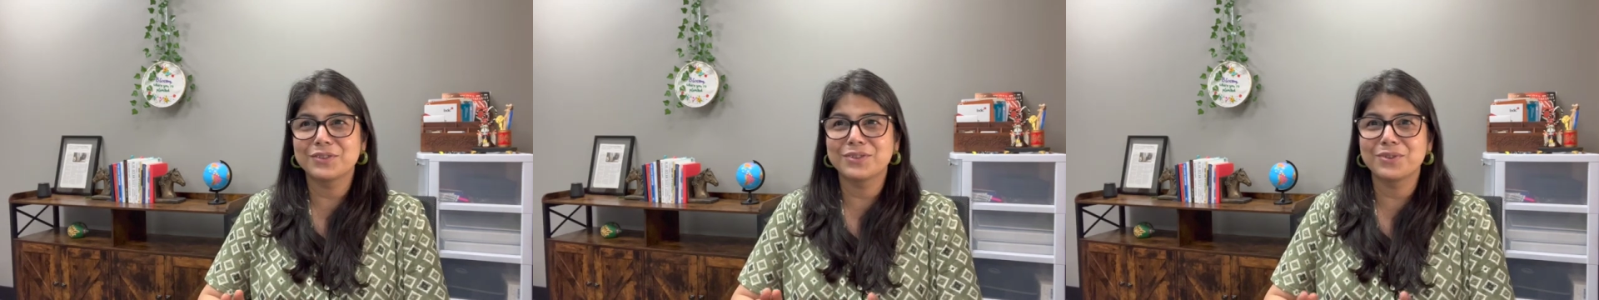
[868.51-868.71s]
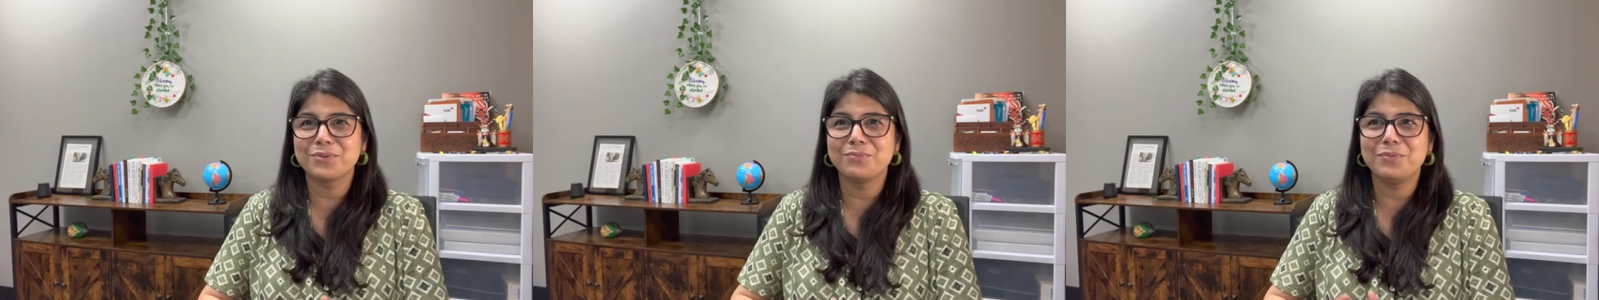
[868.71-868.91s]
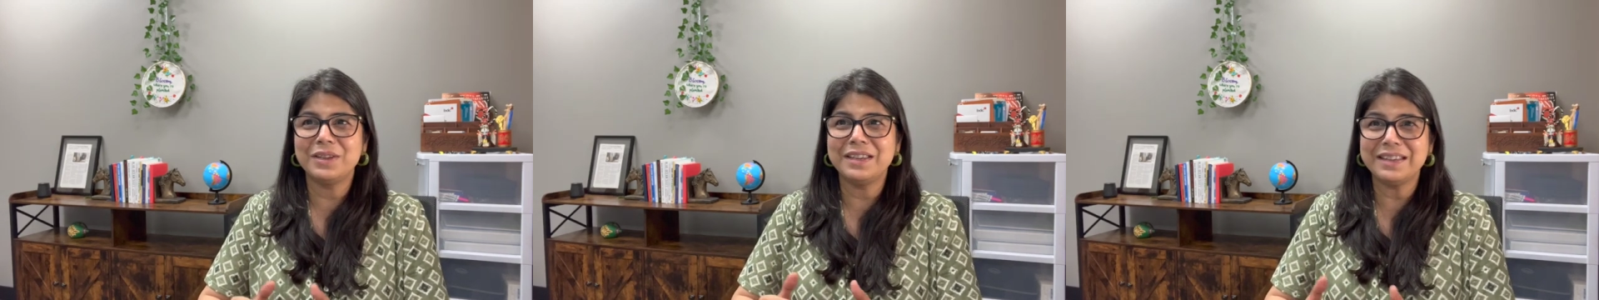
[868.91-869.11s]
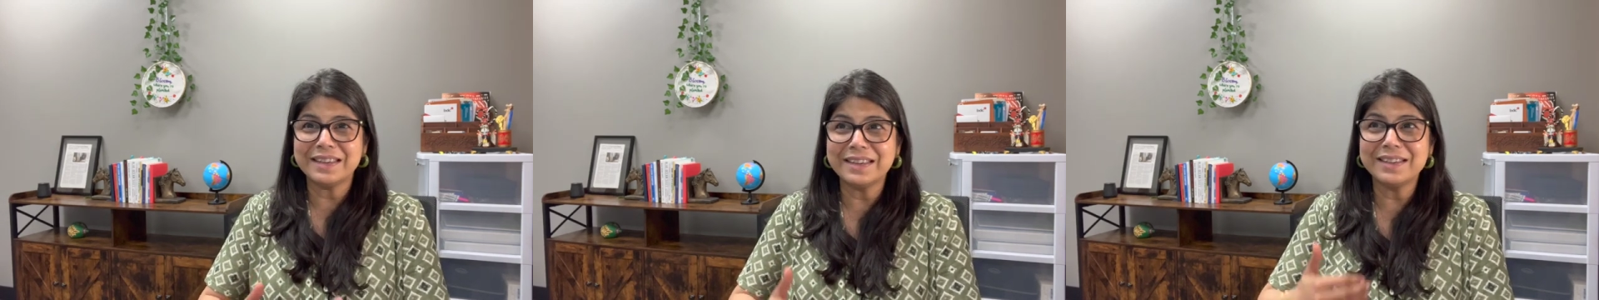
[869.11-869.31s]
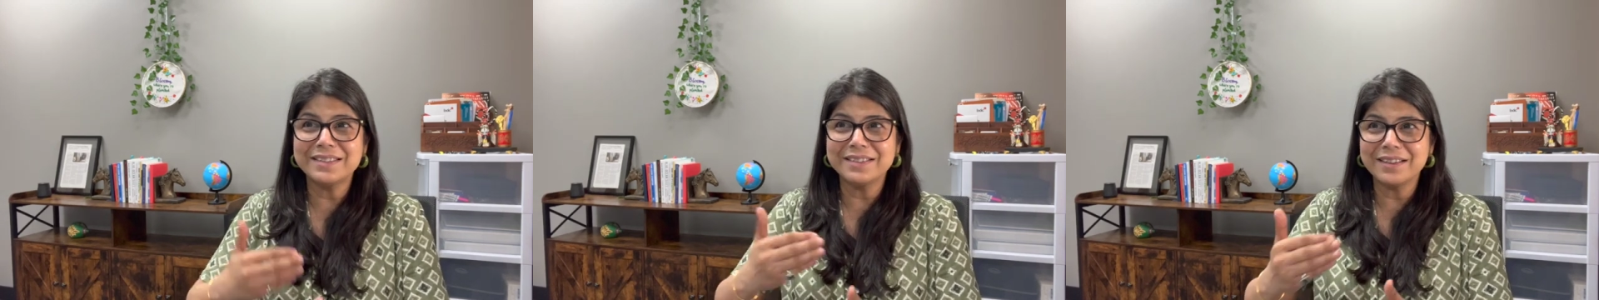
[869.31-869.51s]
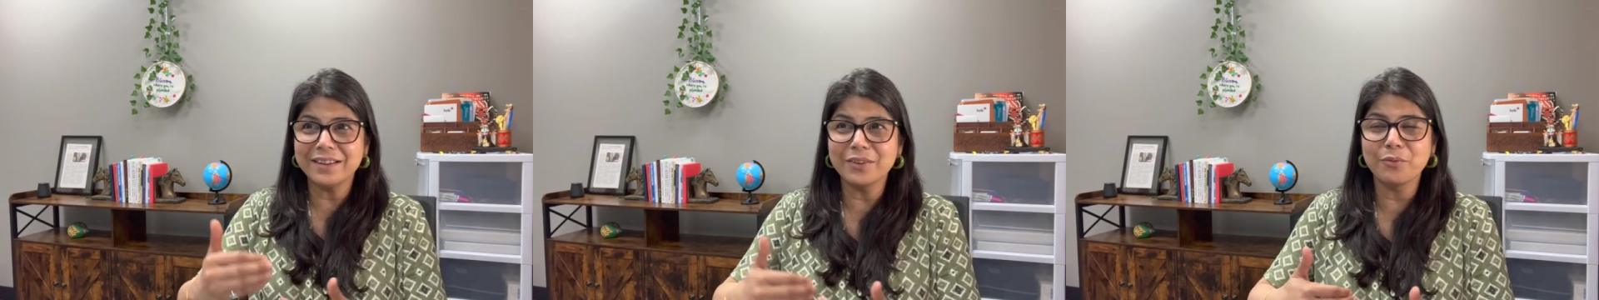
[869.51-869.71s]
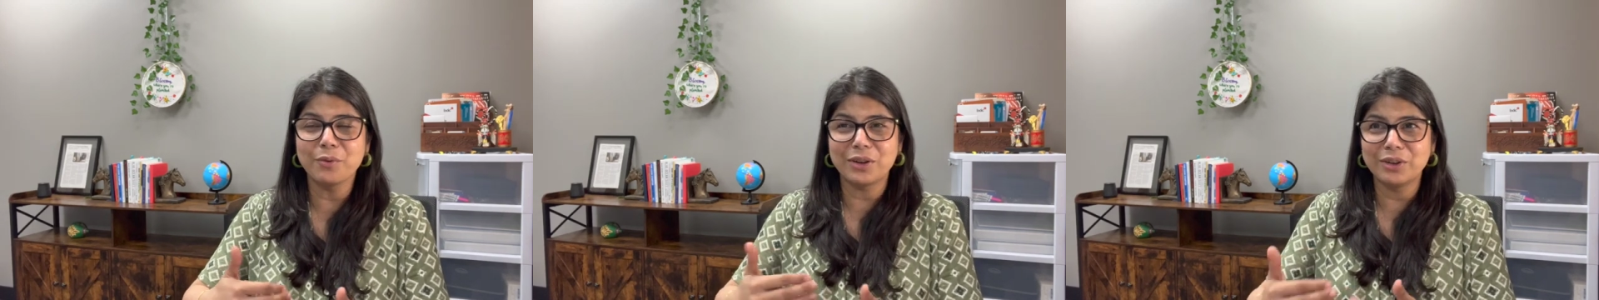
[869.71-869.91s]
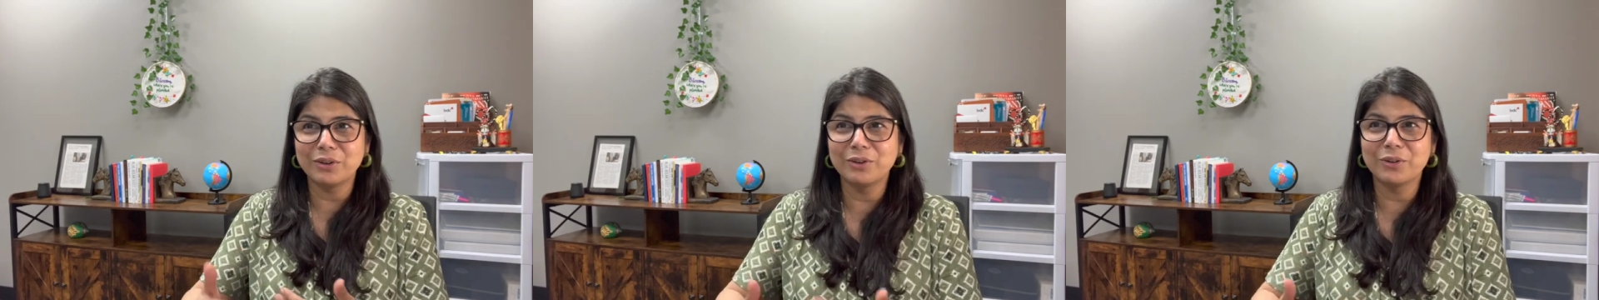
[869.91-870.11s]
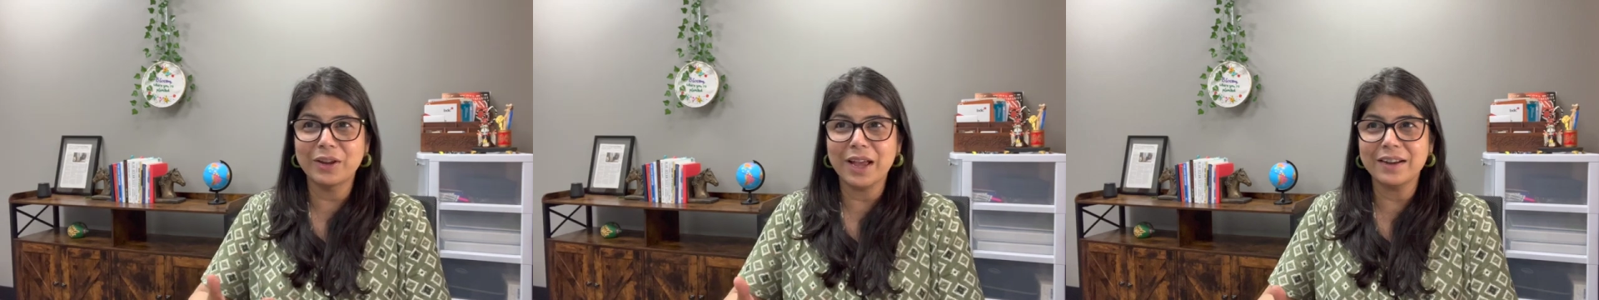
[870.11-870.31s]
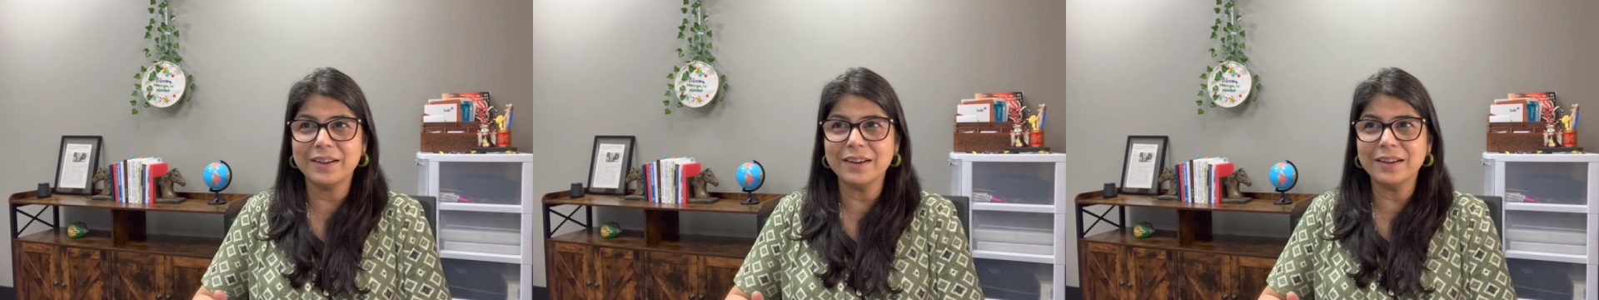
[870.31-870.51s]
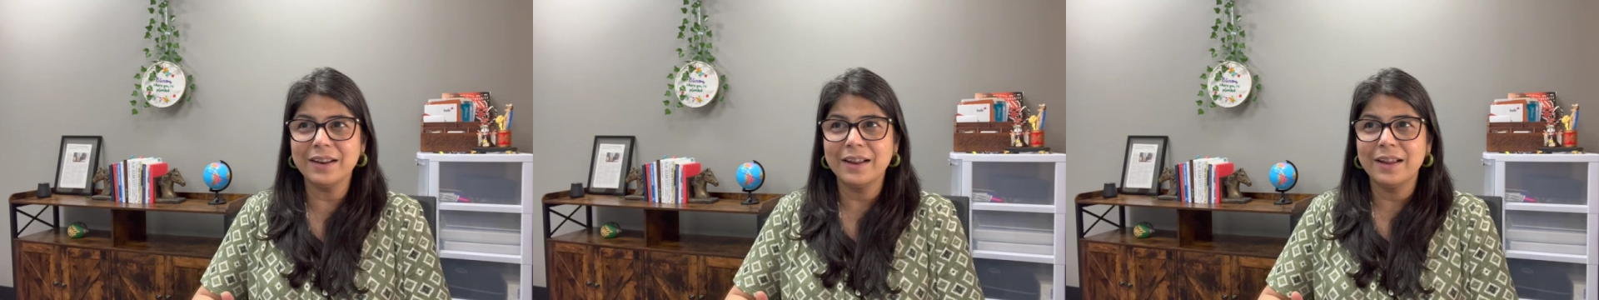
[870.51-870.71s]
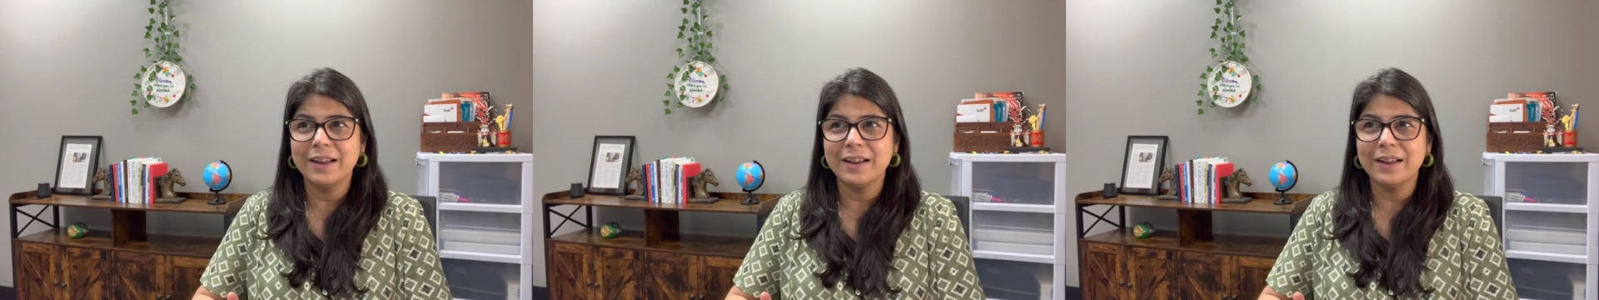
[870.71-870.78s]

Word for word: should be easier when you look at it